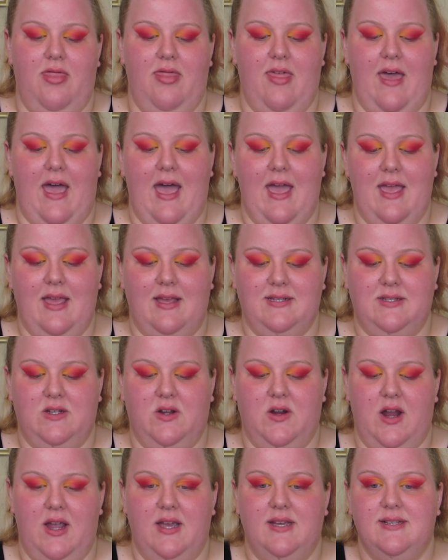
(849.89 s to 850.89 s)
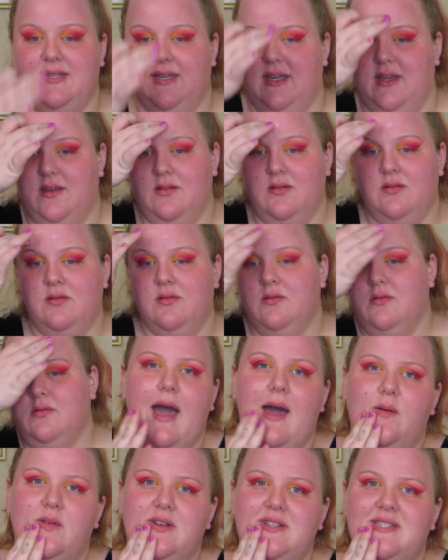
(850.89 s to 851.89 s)
That is crazy.
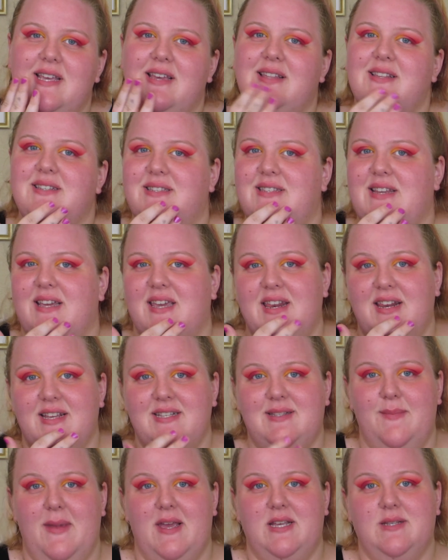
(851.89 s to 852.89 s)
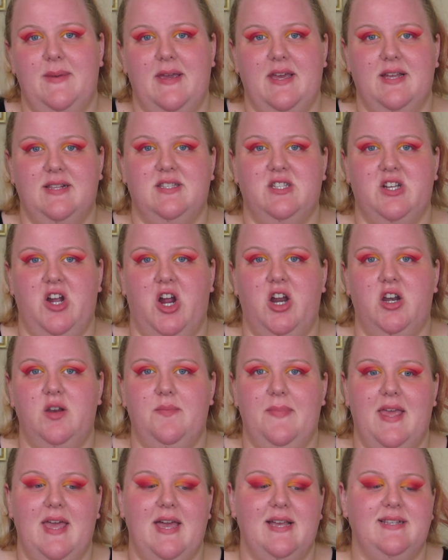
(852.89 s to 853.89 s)
I will say the stickiness makes me
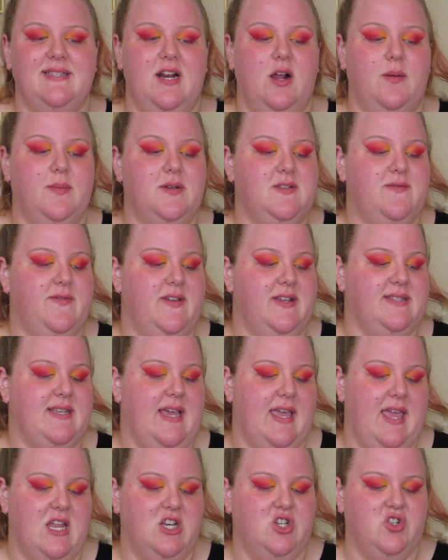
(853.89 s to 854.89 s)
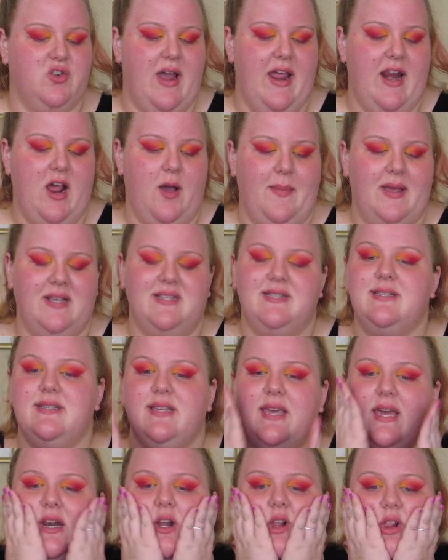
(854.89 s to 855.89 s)
concerned because it almost feels like it dried out my
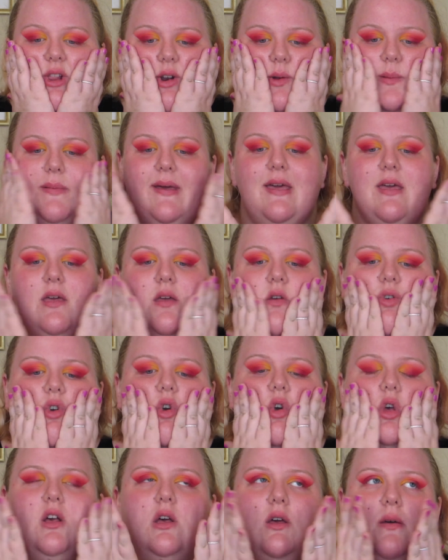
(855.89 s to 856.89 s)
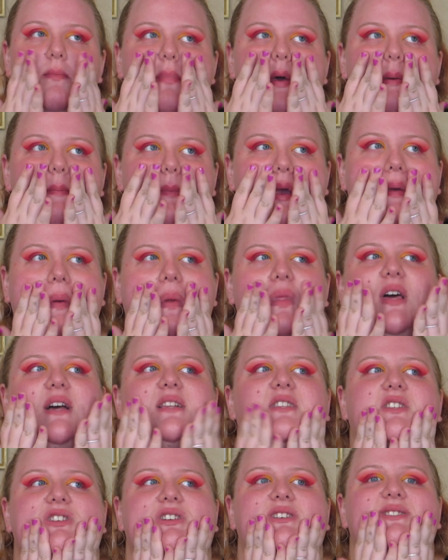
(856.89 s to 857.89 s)
skin a little bit, but maybe
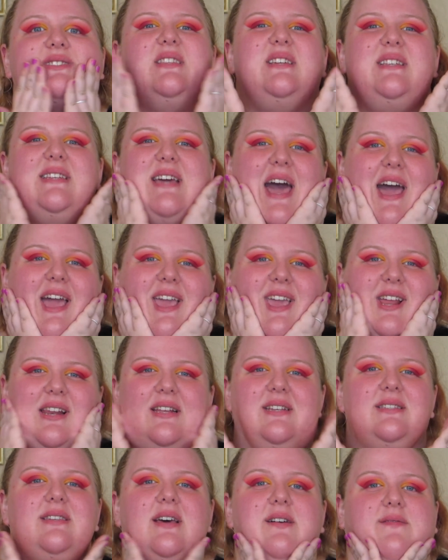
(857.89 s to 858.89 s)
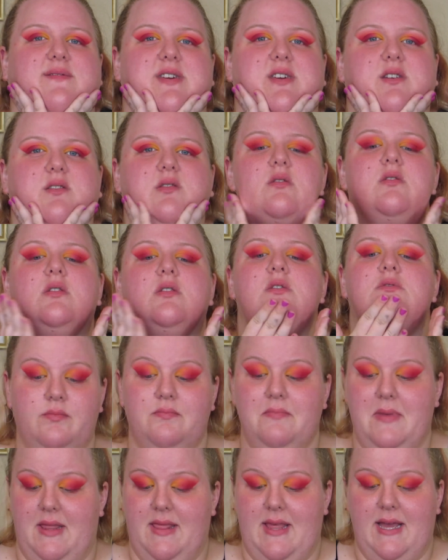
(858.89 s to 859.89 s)
that's just the tackiness of it.
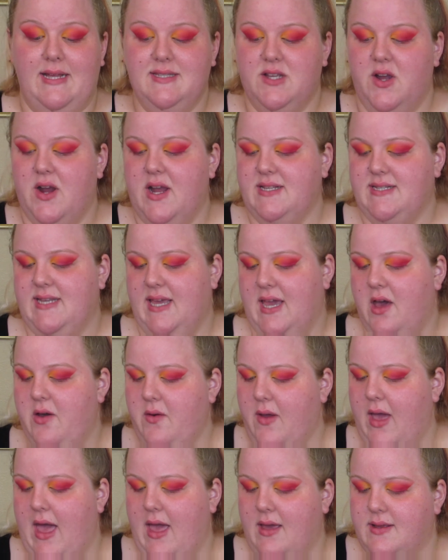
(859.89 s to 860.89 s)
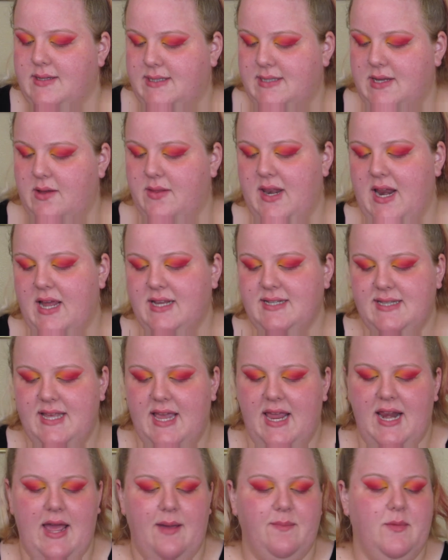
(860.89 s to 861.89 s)
But that's crazy. Okay, so the next
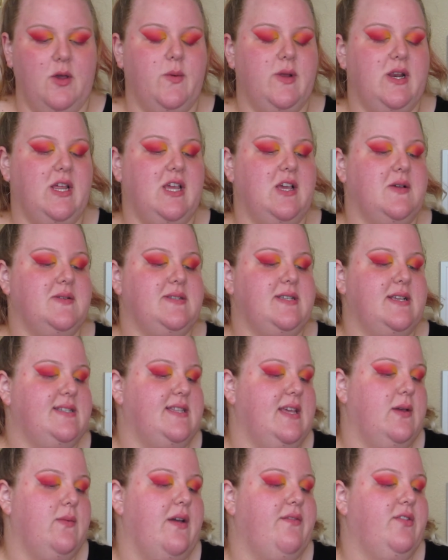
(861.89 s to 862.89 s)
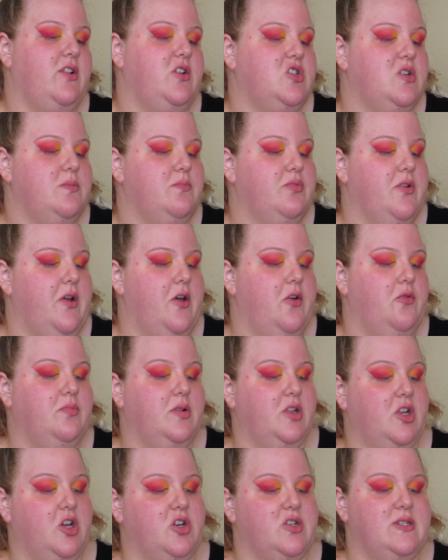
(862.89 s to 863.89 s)
thing I'm going to use is the Revolution Pro
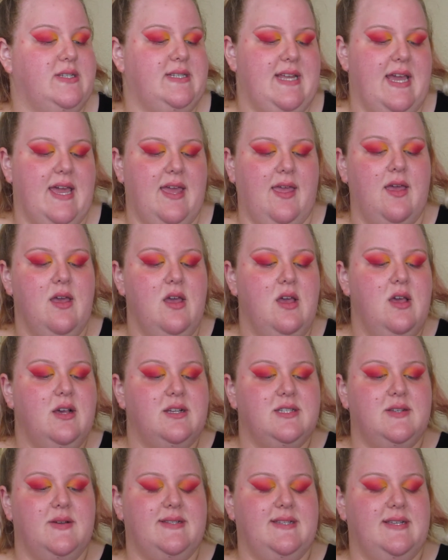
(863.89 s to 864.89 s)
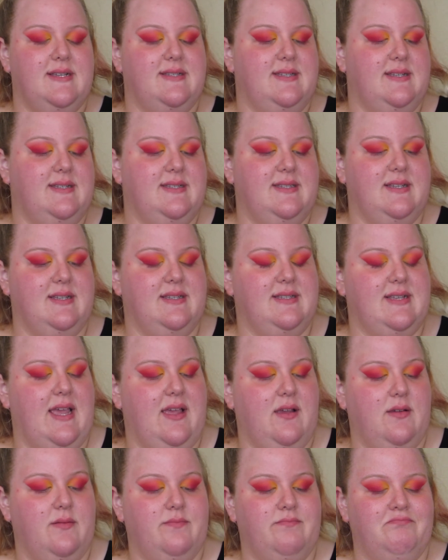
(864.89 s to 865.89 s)
Blur Stick. So this is a...